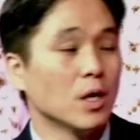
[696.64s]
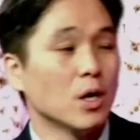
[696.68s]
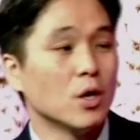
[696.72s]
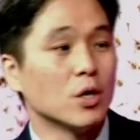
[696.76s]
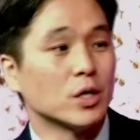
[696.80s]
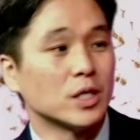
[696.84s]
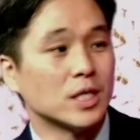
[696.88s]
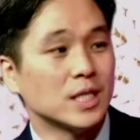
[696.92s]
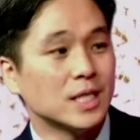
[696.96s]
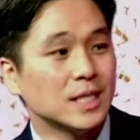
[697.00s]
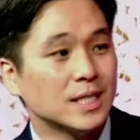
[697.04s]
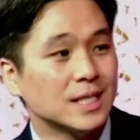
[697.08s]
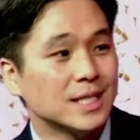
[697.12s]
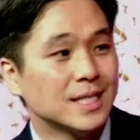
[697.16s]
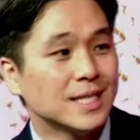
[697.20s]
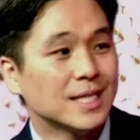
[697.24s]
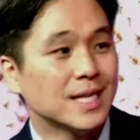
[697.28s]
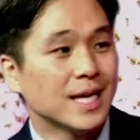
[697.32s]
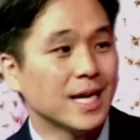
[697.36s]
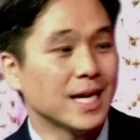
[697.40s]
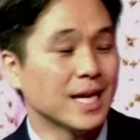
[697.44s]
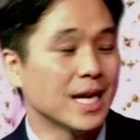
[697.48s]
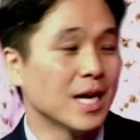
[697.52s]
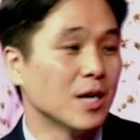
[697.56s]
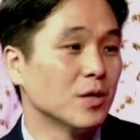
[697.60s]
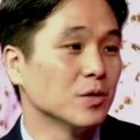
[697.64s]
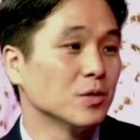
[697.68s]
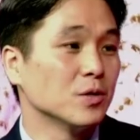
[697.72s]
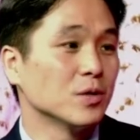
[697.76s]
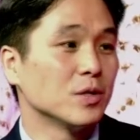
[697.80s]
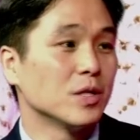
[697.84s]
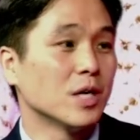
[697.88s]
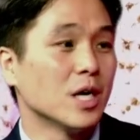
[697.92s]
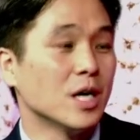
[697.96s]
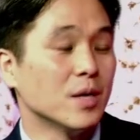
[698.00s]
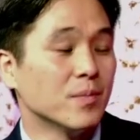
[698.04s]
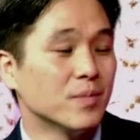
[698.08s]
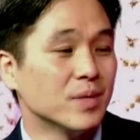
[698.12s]
log in and how to
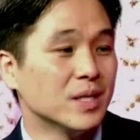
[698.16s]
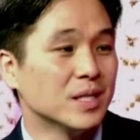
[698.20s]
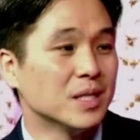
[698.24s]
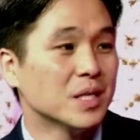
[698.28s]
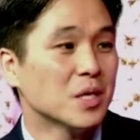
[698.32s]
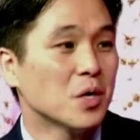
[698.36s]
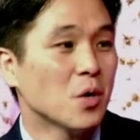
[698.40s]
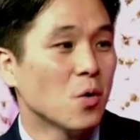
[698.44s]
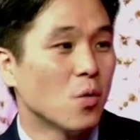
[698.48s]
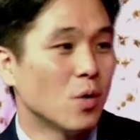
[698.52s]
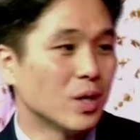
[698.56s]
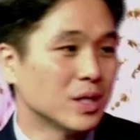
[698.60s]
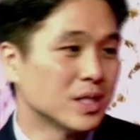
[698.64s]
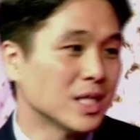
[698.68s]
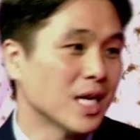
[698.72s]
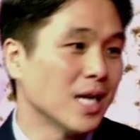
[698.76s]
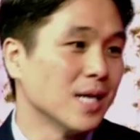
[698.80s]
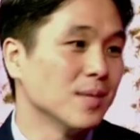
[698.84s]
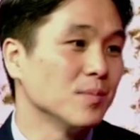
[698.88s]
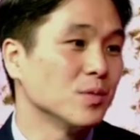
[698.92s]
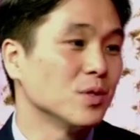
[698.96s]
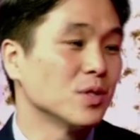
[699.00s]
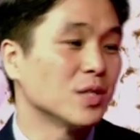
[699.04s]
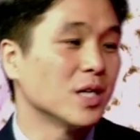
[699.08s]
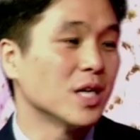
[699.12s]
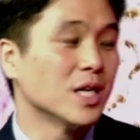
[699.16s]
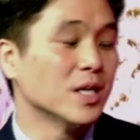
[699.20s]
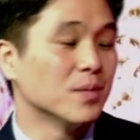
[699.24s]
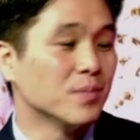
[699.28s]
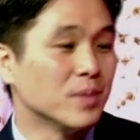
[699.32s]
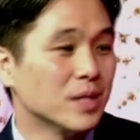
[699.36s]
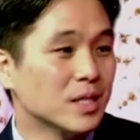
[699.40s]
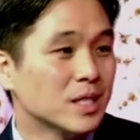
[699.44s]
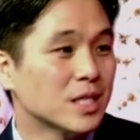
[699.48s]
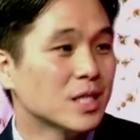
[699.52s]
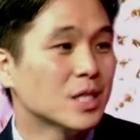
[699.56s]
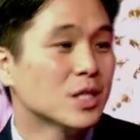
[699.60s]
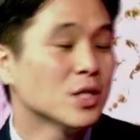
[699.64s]
come in, what time to come
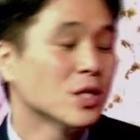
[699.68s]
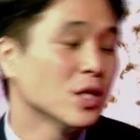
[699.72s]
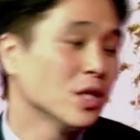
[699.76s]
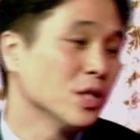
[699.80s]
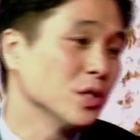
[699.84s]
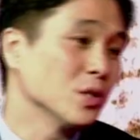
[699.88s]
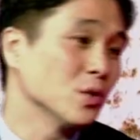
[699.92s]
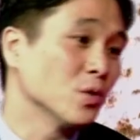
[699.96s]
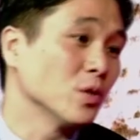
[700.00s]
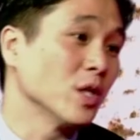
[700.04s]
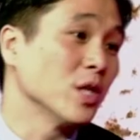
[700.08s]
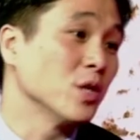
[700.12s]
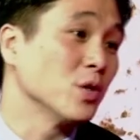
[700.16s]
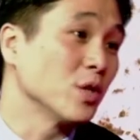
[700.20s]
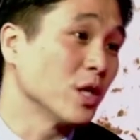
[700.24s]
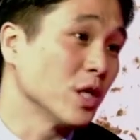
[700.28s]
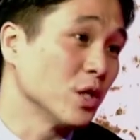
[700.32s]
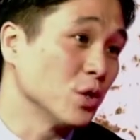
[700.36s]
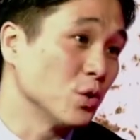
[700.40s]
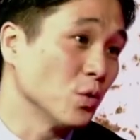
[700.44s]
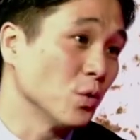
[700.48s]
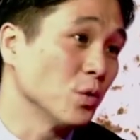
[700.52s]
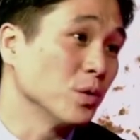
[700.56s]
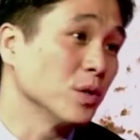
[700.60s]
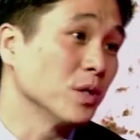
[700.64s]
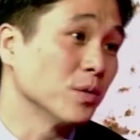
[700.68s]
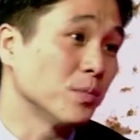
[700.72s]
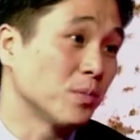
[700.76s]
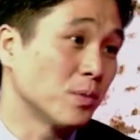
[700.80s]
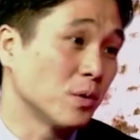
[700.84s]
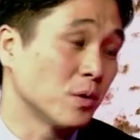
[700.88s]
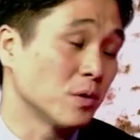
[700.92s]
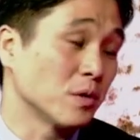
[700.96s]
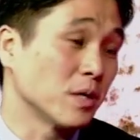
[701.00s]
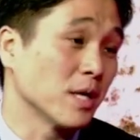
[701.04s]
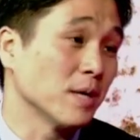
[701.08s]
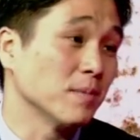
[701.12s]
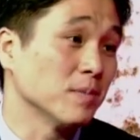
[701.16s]
in, uh, so that you can join the
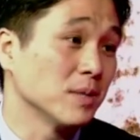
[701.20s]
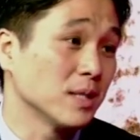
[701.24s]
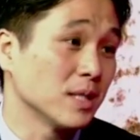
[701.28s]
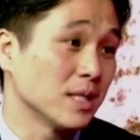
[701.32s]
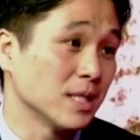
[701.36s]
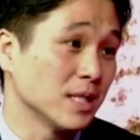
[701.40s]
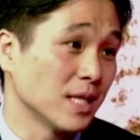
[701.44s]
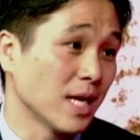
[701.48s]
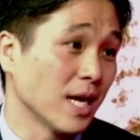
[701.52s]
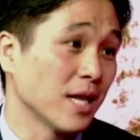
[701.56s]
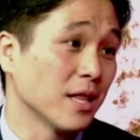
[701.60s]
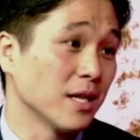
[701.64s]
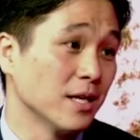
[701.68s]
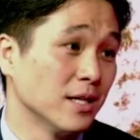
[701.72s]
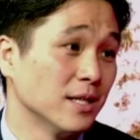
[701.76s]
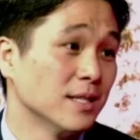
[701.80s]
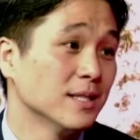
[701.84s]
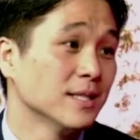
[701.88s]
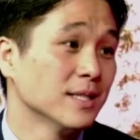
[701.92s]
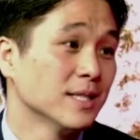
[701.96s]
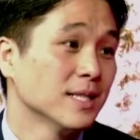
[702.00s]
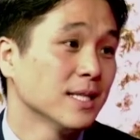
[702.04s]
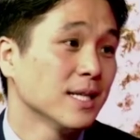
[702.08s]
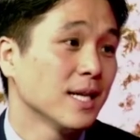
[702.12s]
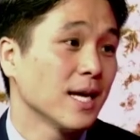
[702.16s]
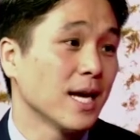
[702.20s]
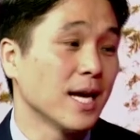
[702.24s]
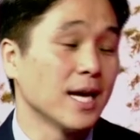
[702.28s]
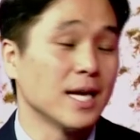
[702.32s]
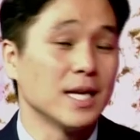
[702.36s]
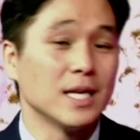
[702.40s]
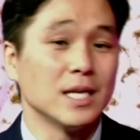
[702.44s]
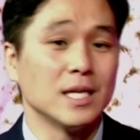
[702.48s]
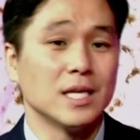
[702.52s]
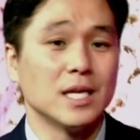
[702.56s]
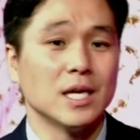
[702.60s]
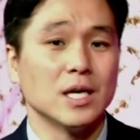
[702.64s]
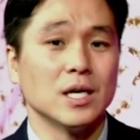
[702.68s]
programs together.
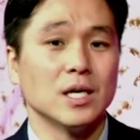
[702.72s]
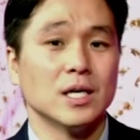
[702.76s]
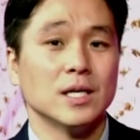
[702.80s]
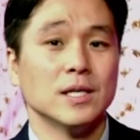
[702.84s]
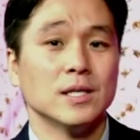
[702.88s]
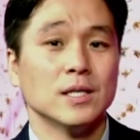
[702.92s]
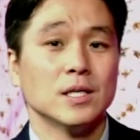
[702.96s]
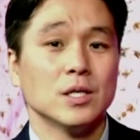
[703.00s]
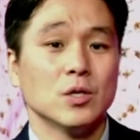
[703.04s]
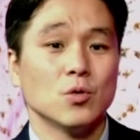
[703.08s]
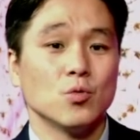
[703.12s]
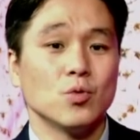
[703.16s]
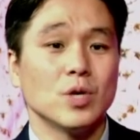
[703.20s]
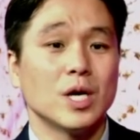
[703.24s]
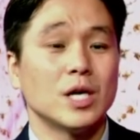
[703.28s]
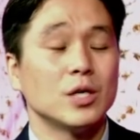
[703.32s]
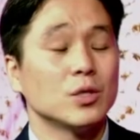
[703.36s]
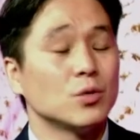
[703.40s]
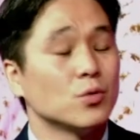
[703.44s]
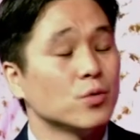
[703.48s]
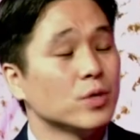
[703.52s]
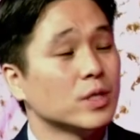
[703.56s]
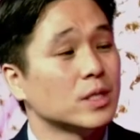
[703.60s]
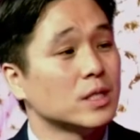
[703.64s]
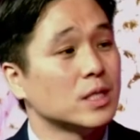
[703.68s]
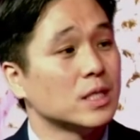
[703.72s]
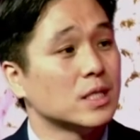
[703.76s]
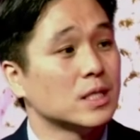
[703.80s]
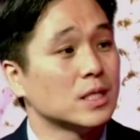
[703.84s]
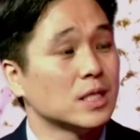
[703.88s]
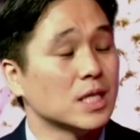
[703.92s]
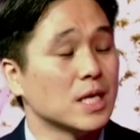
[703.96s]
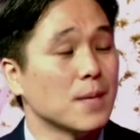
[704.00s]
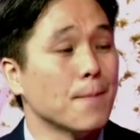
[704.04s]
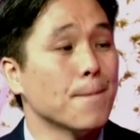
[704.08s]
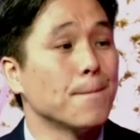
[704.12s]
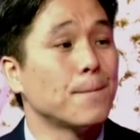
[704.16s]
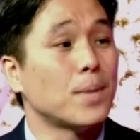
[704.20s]
And uh, we are doing this
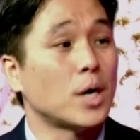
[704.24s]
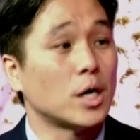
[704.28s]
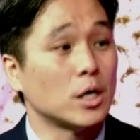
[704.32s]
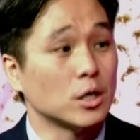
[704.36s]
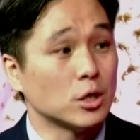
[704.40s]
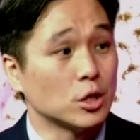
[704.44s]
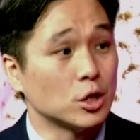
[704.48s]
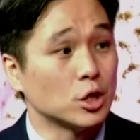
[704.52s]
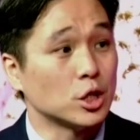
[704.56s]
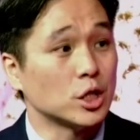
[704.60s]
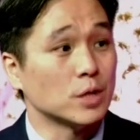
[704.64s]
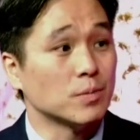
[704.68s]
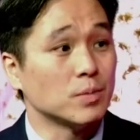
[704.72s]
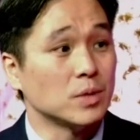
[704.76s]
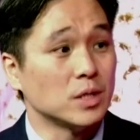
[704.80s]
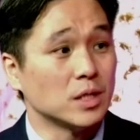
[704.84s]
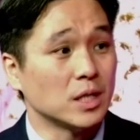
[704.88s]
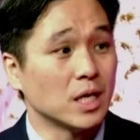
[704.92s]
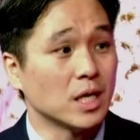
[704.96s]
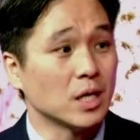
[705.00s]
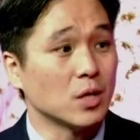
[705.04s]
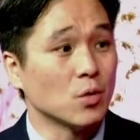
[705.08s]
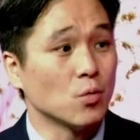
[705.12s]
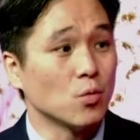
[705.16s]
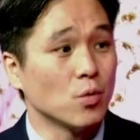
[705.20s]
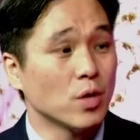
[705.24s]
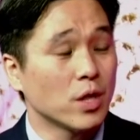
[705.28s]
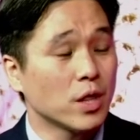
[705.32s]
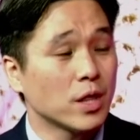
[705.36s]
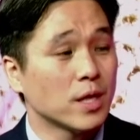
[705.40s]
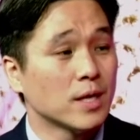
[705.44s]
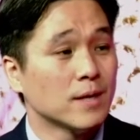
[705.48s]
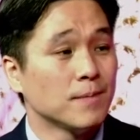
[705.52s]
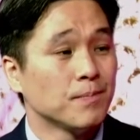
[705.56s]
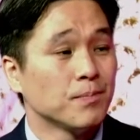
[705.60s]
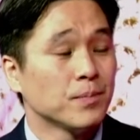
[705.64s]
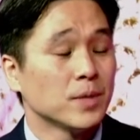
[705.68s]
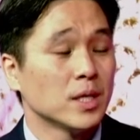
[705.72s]
in partnership together with
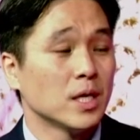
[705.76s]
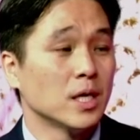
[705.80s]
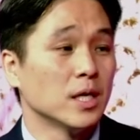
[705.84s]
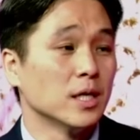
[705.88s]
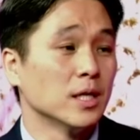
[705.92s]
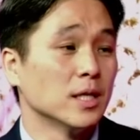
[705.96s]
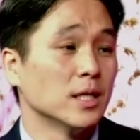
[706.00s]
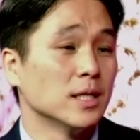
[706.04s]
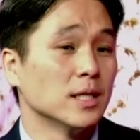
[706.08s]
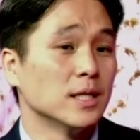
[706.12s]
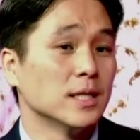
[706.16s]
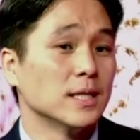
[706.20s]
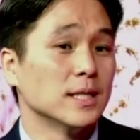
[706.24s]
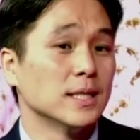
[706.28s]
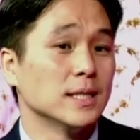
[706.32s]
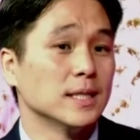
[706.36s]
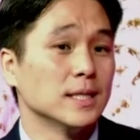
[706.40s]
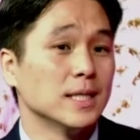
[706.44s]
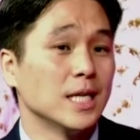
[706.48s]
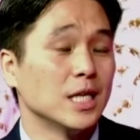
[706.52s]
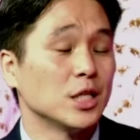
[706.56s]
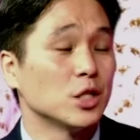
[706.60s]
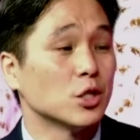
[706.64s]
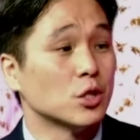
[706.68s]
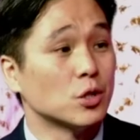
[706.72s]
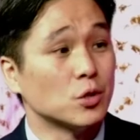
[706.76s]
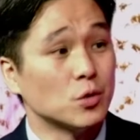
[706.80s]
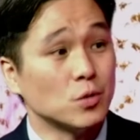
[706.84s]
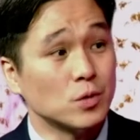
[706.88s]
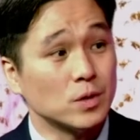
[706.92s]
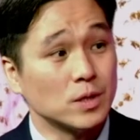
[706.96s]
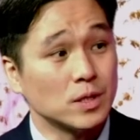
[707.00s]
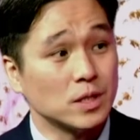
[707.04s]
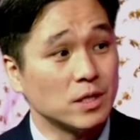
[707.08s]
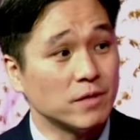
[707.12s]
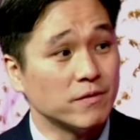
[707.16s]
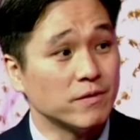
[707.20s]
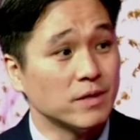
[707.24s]
uh, National
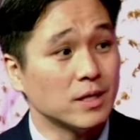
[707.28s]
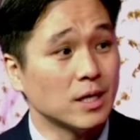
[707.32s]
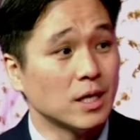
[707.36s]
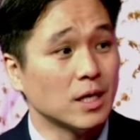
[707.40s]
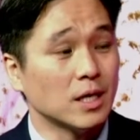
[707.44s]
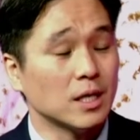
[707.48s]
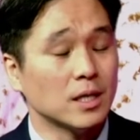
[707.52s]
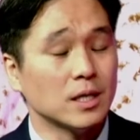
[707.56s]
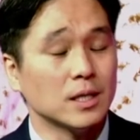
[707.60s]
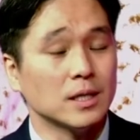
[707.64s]
Youth Service,